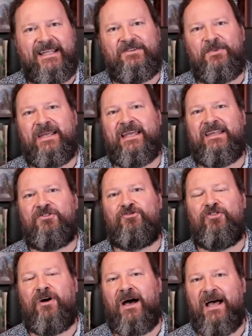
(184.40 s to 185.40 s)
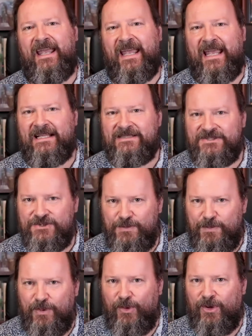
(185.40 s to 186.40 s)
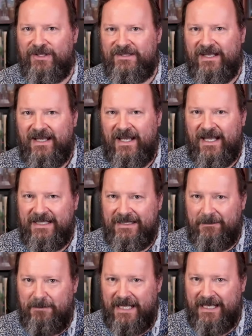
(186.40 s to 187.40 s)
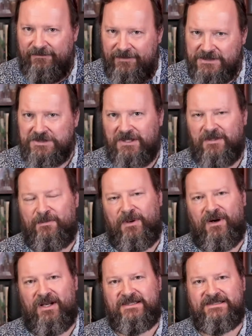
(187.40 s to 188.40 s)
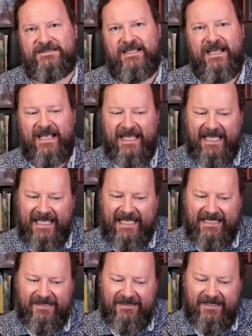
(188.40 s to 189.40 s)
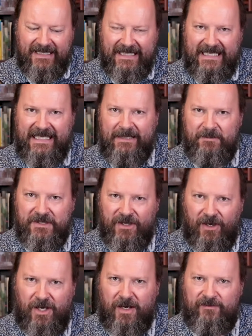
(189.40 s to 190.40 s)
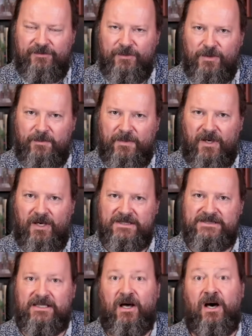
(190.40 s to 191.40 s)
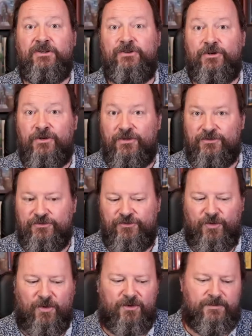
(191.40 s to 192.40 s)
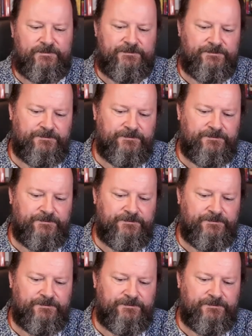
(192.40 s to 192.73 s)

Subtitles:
that, we can try and support the beneficial parts and keep the harmful parts under control.